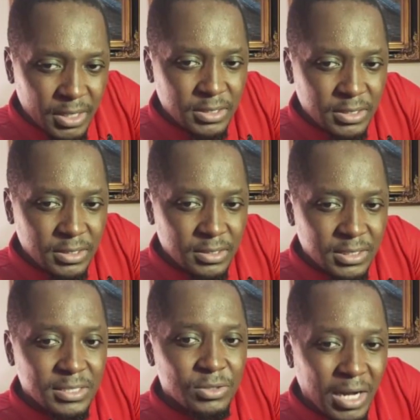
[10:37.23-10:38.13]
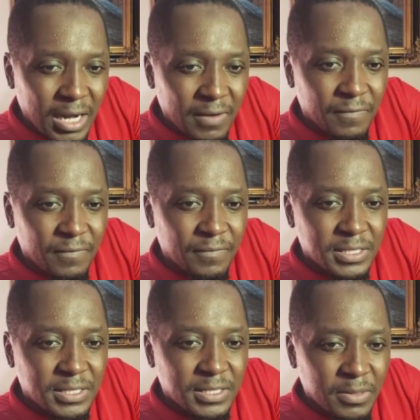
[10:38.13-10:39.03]
still have the
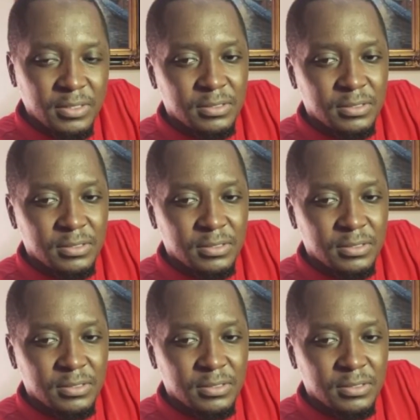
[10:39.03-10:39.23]
same things.